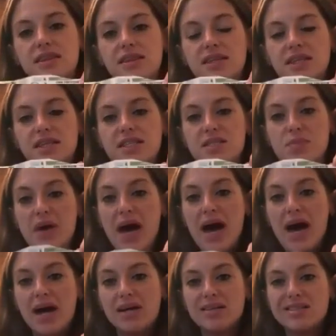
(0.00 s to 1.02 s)
these
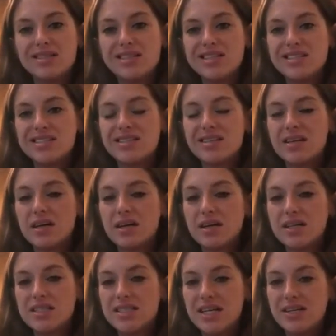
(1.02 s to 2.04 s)
bags, because
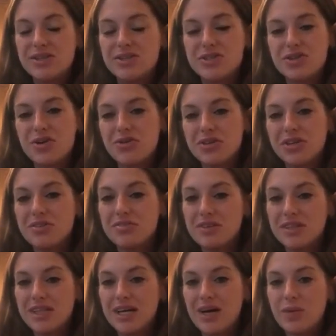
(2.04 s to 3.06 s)
containers don't really
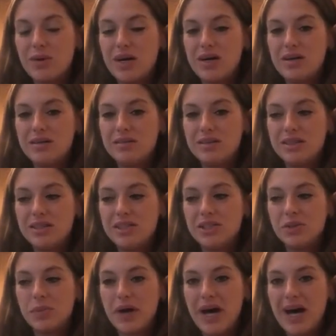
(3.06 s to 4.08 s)
fit that well in
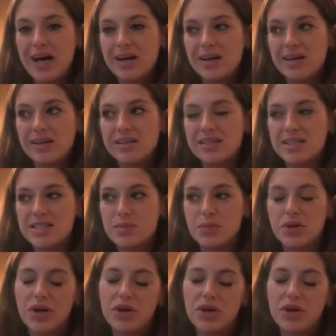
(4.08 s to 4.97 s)
your pack, and it takes up a